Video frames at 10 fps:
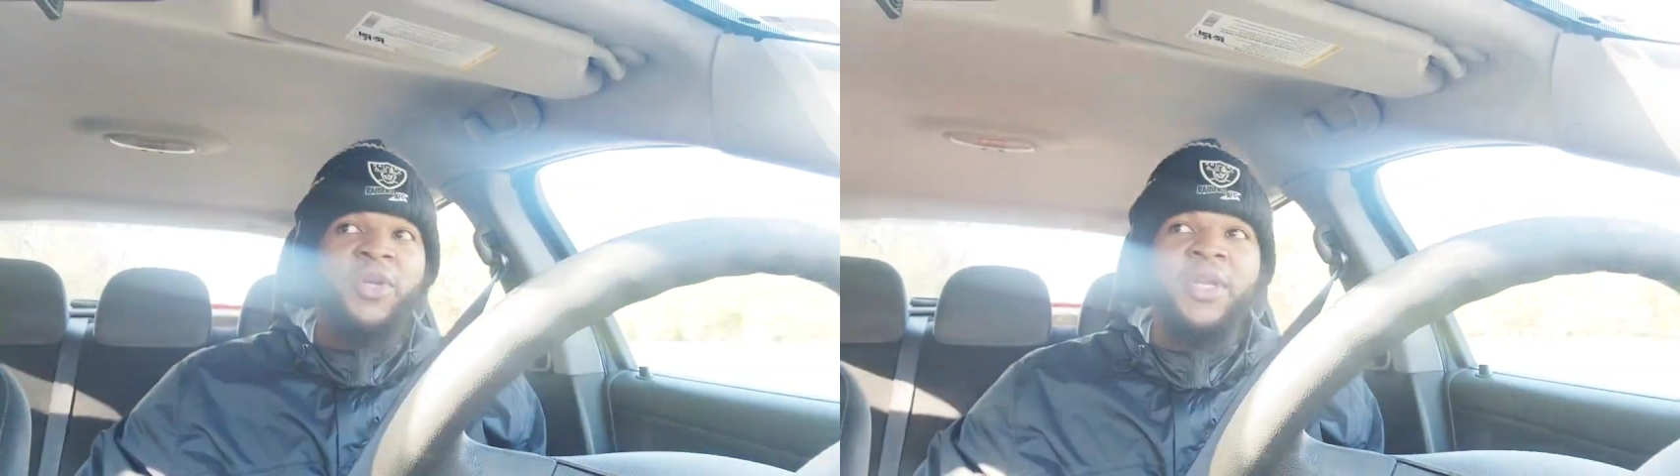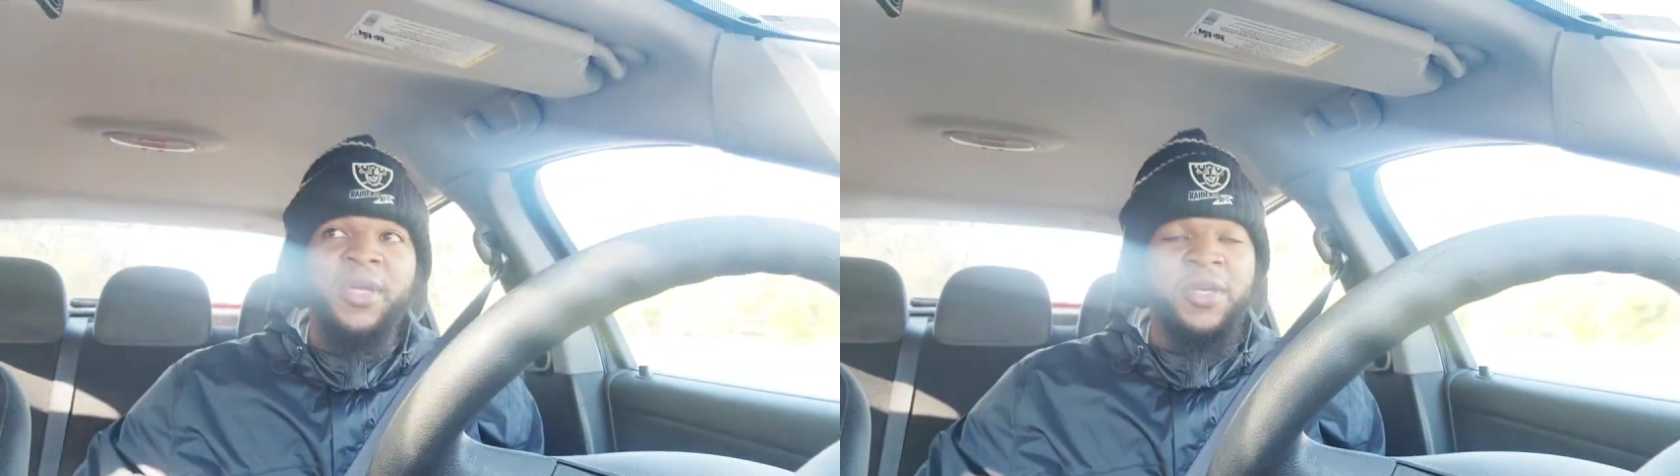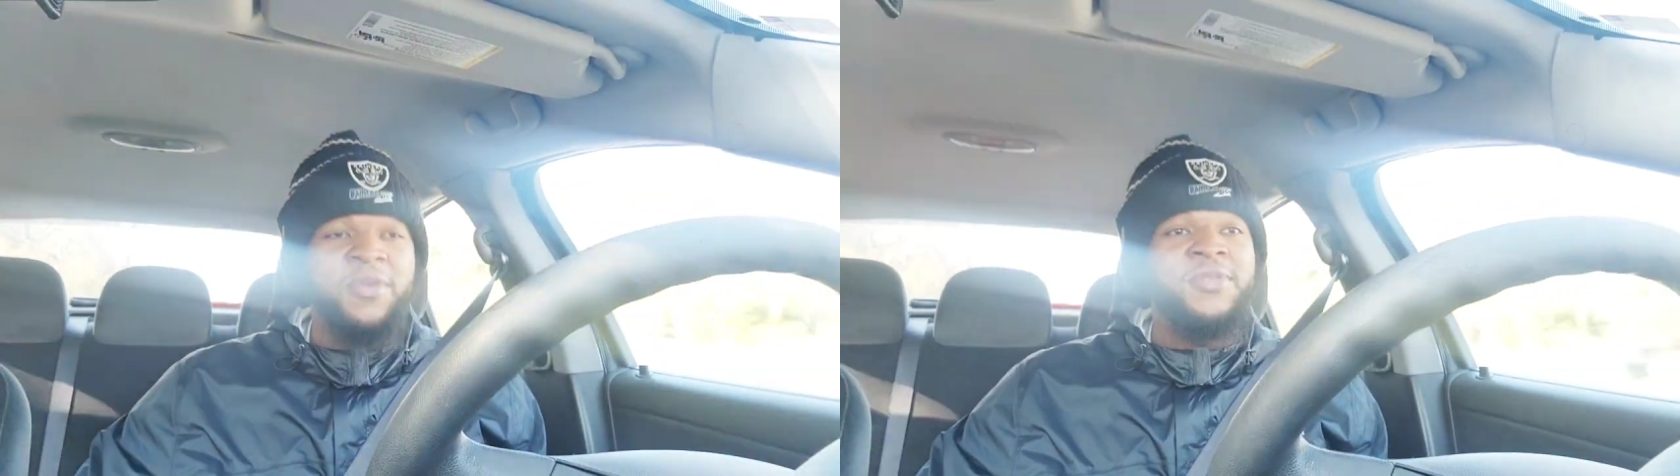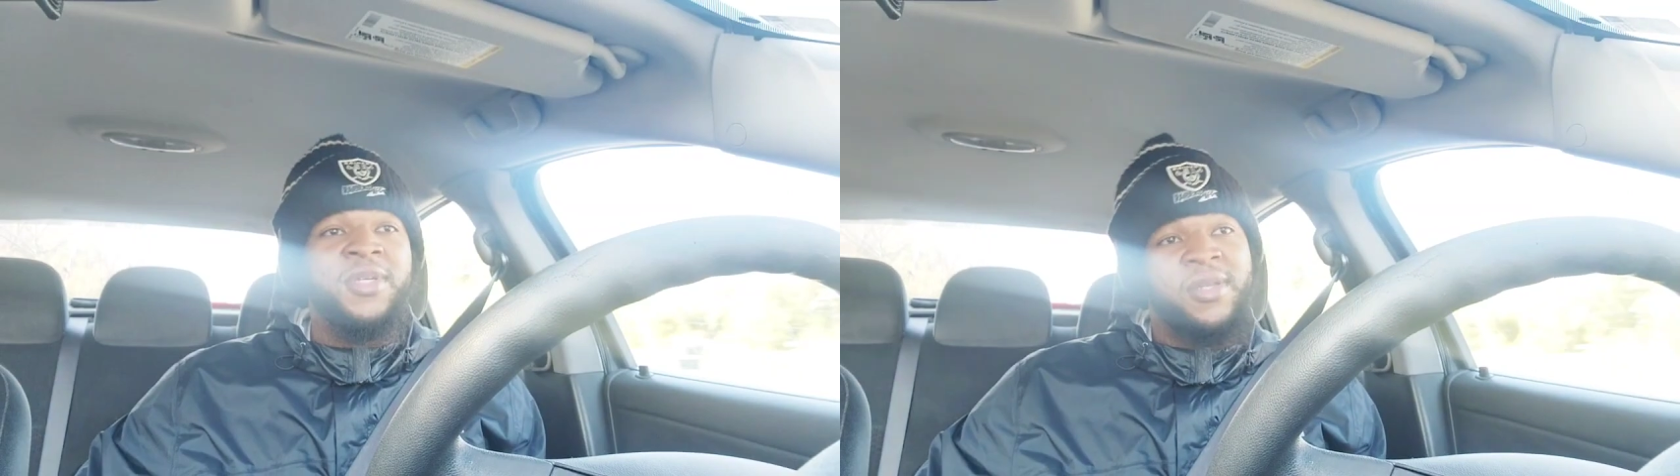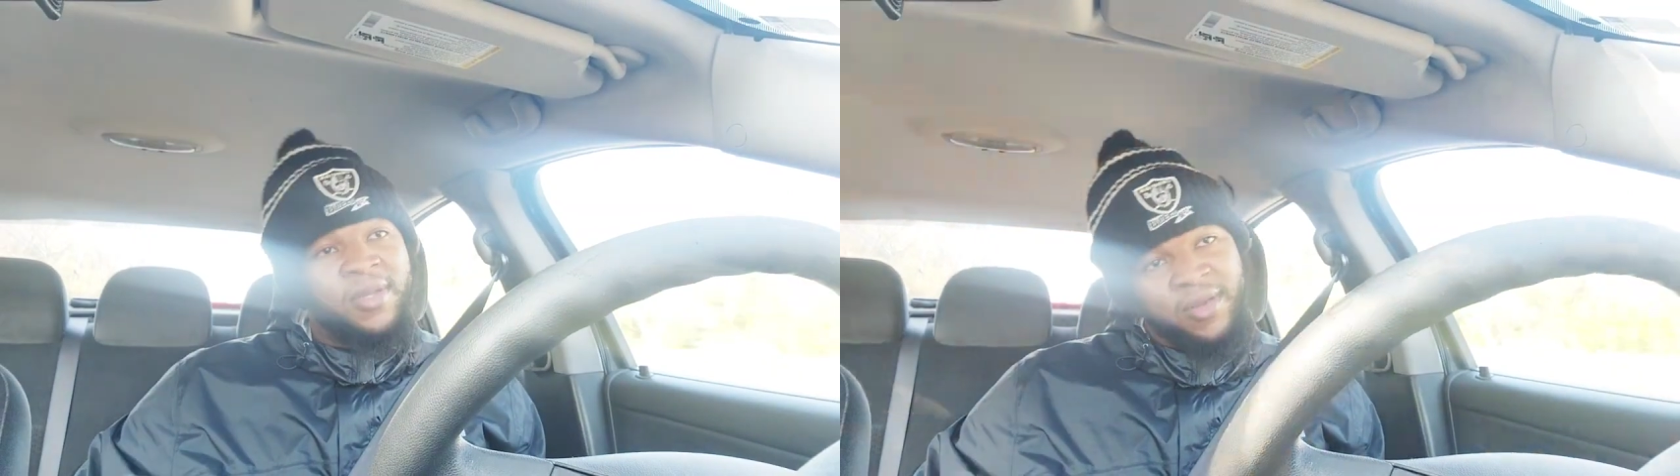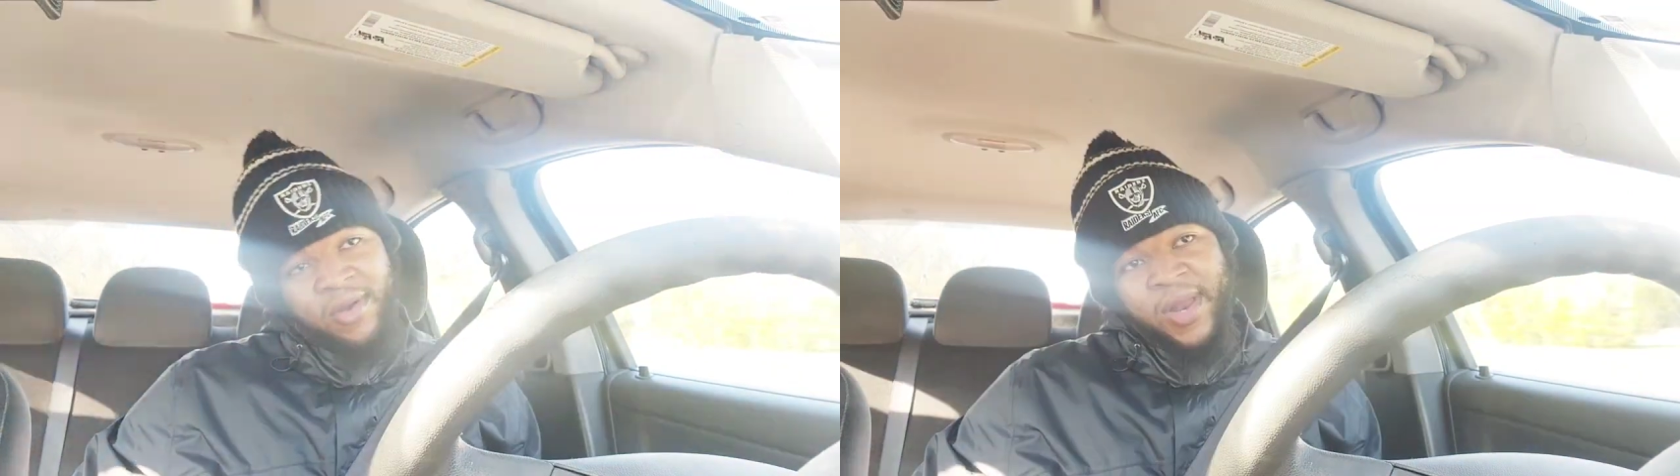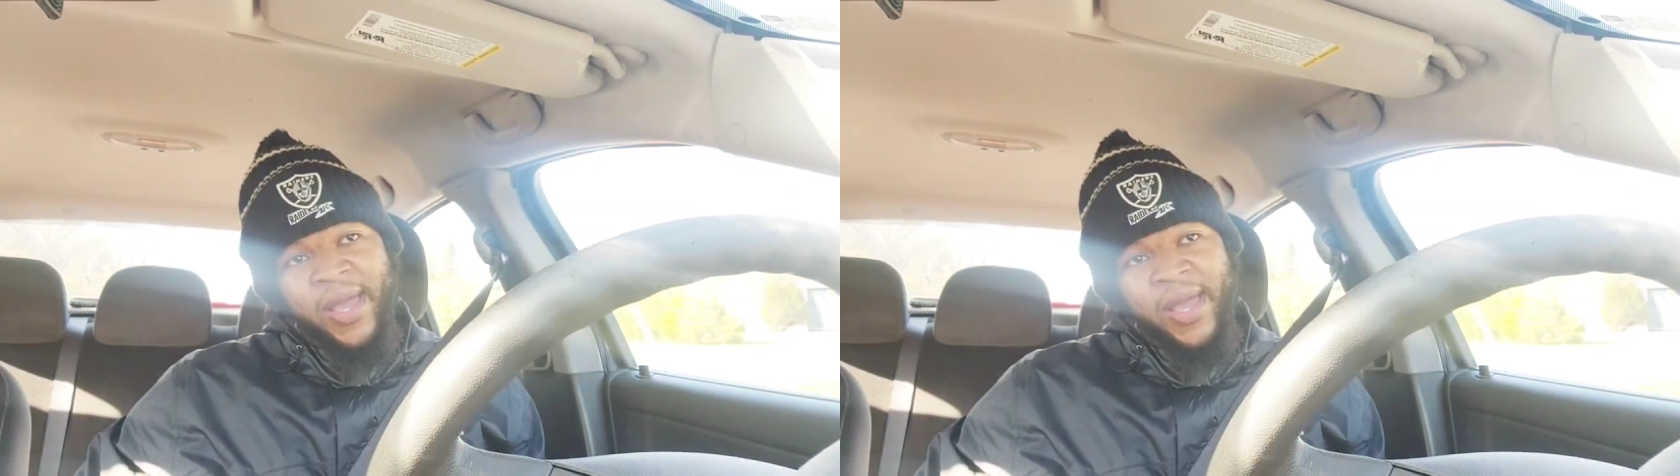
what he accusing, you know,